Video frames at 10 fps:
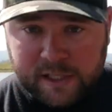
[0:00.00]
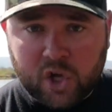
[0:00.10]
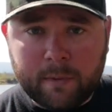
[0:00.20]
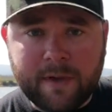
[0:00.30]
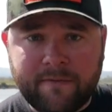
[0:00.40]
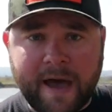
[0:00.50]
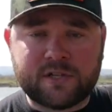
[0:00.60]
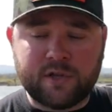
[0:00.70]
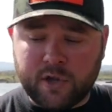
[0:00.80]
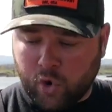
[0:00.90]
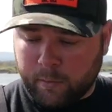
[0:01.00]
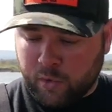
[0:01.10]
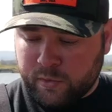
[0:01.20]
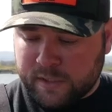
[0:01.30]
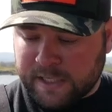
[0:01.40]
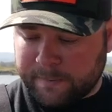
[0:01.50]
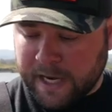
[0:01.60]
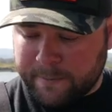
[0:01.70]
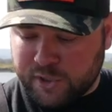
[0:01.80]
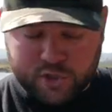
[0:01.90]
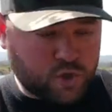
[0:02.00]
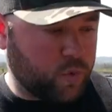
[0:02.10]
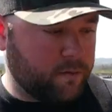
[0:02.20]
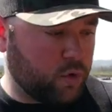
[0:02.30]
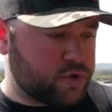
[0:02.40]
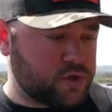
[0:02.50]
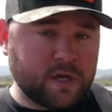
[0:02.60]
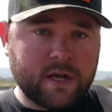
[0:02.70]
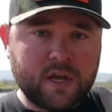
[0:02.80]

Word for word: a little bit faster than normal. Sometimes your swivels